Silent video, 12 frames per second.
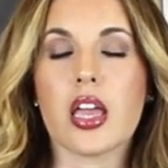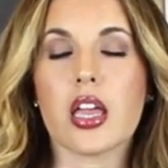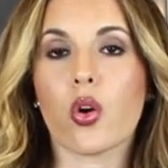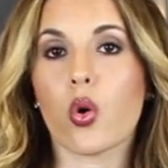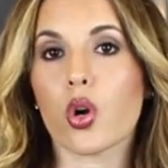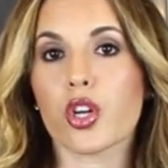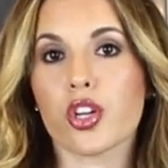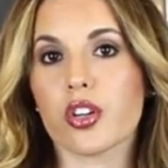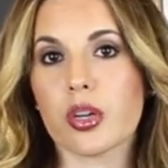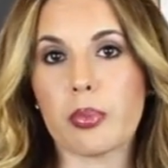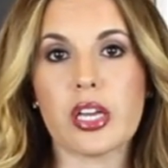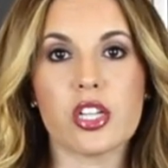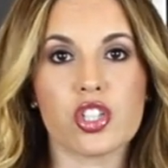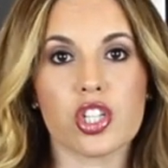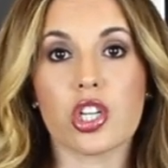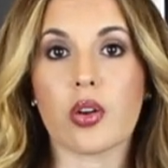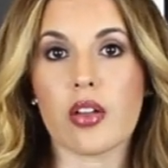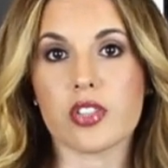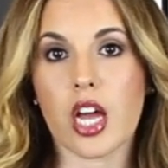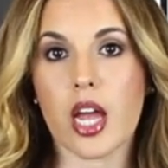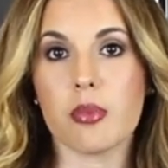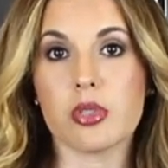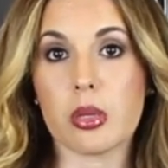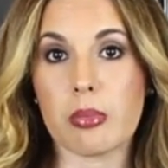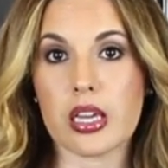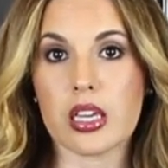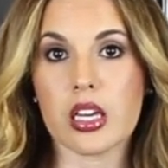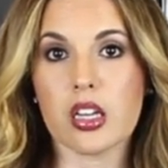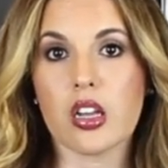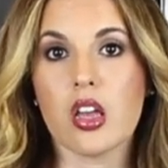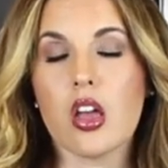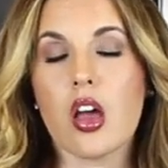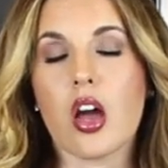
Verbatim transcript: or you're in a pinch and you don't have time to make it.